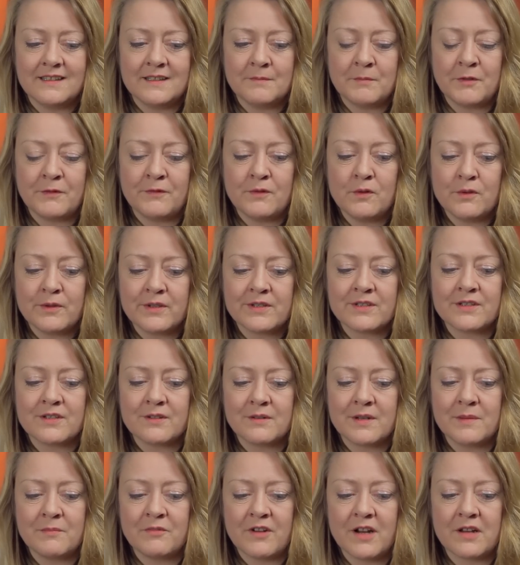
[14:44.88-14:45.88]
Before the
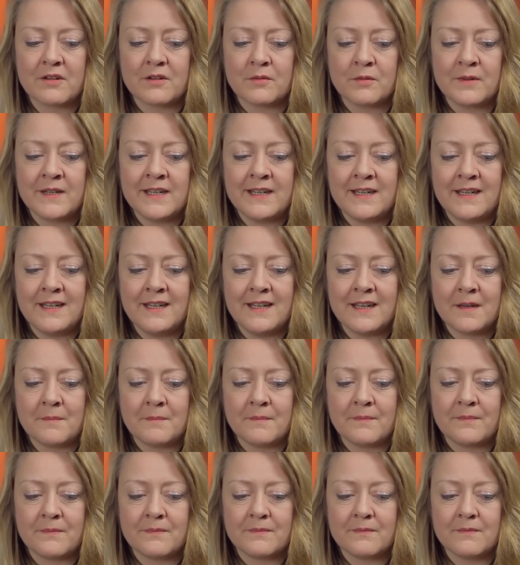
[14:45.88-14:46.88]
story broke,
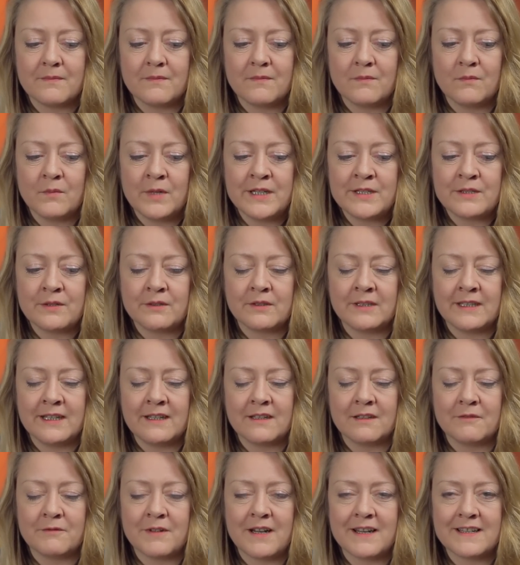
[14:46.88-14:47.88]
we took
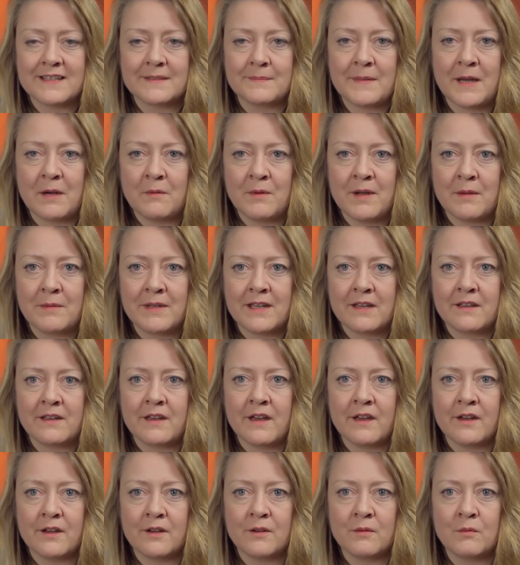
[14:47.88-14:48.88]
legal advice about where we could
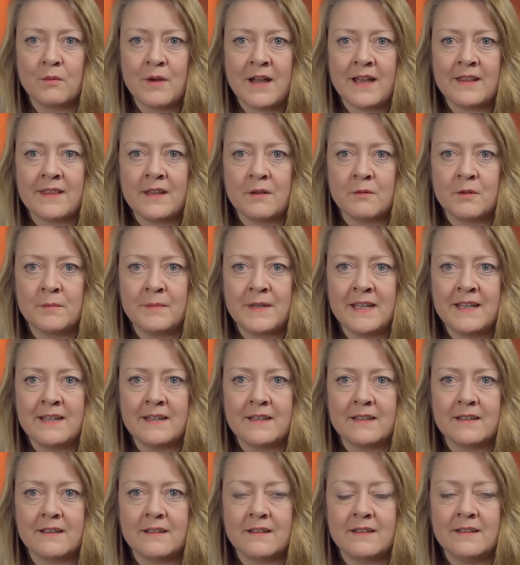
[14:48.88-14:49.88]
go, where there would
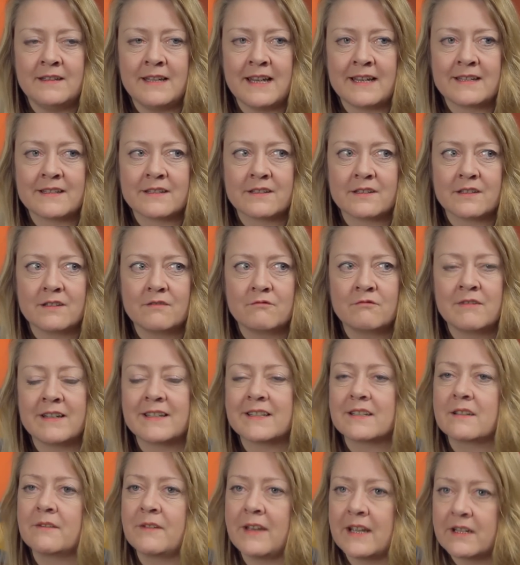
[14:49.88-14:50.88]
be less
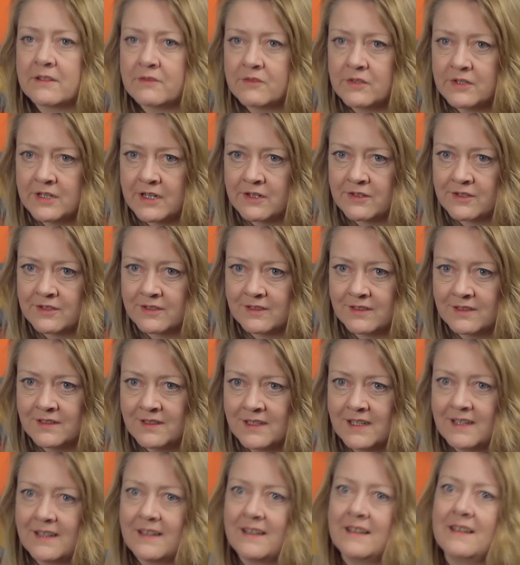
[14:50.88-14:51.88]
risk of extradition.
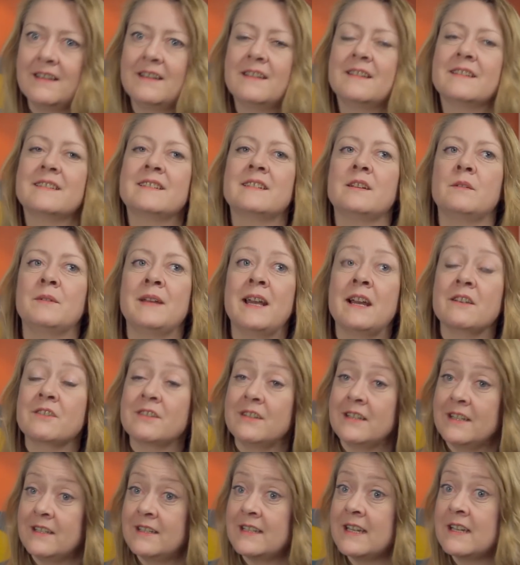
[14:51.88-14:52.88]
So we
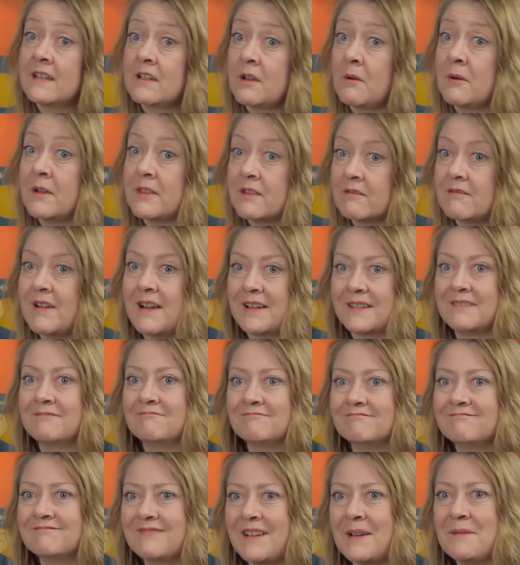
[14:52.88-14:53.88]
actually did go on the run,
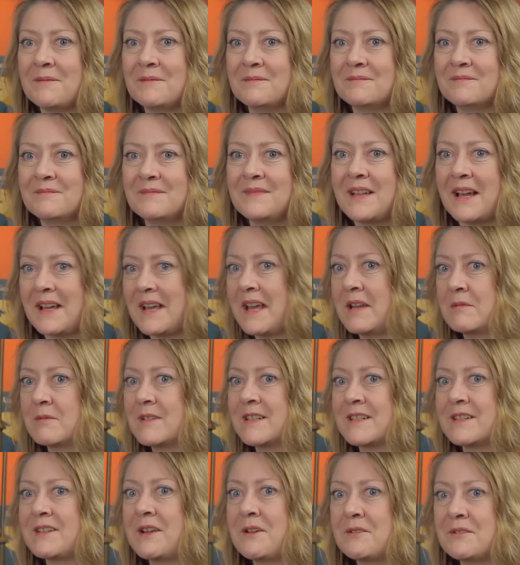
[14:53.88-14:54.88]
like Edward
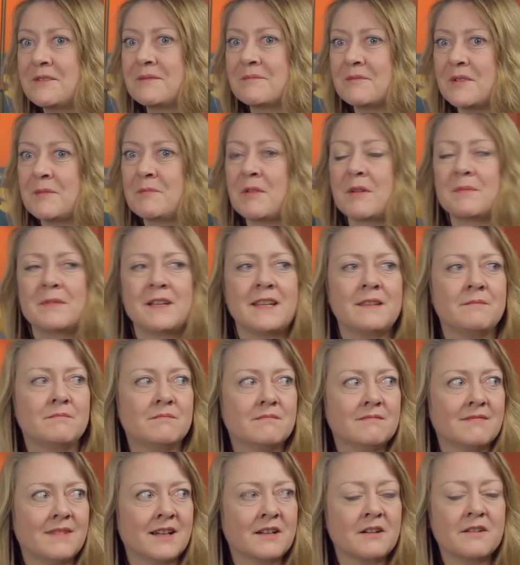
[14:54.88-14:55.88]
Snowden. I
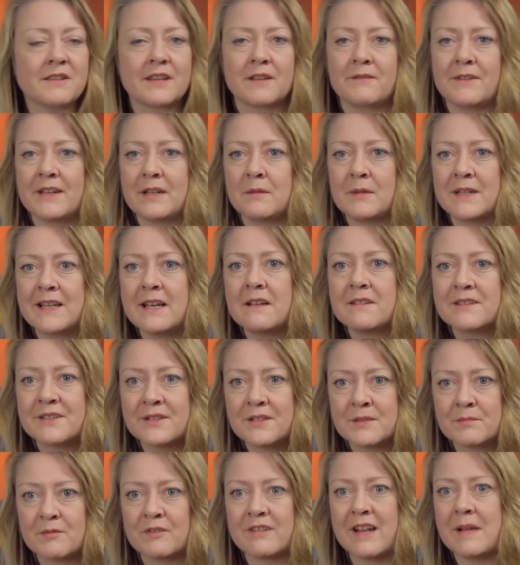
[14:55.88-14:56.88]
can't think of anyone else
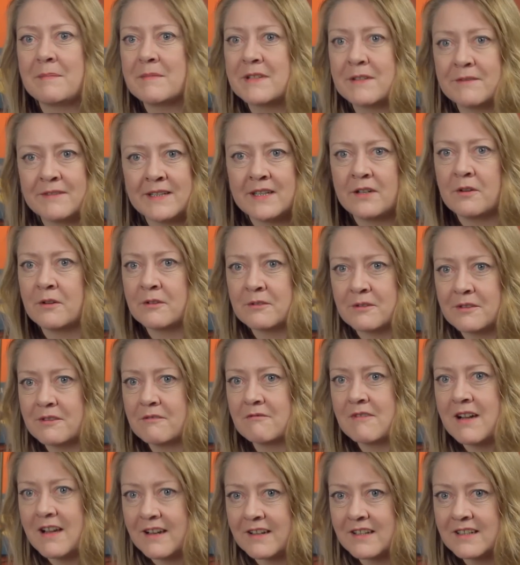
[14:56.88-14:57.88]
who's preemptively gone on the
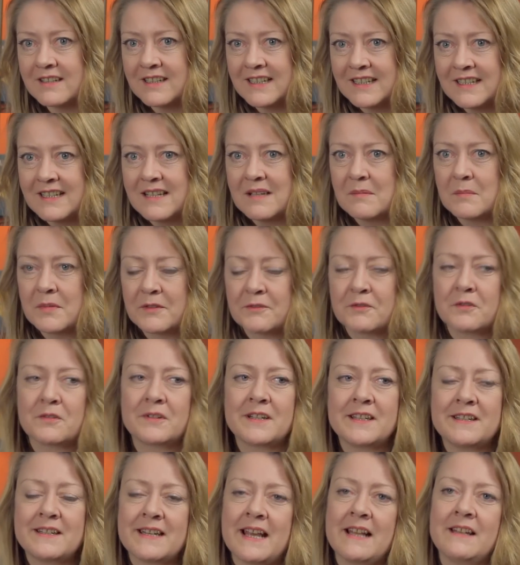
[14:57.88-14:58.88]
run before
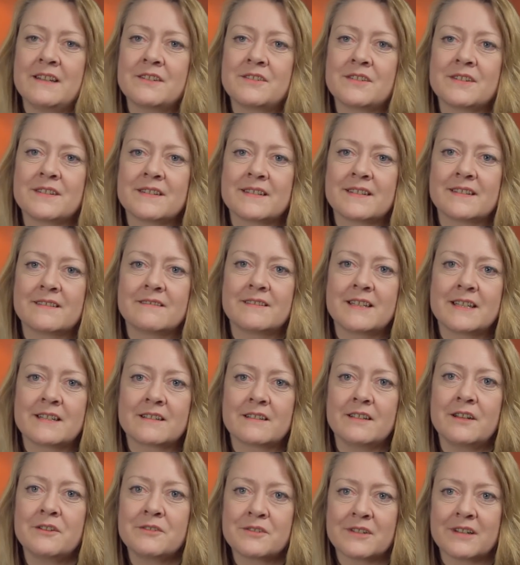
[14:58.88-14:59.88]
an intelligence
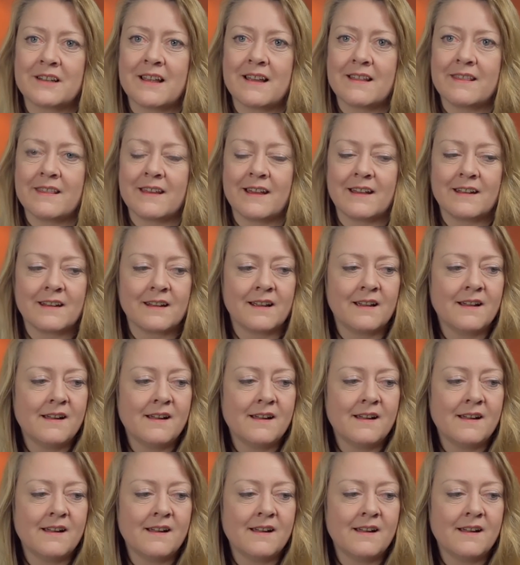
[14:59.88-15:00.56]
disclosure like that.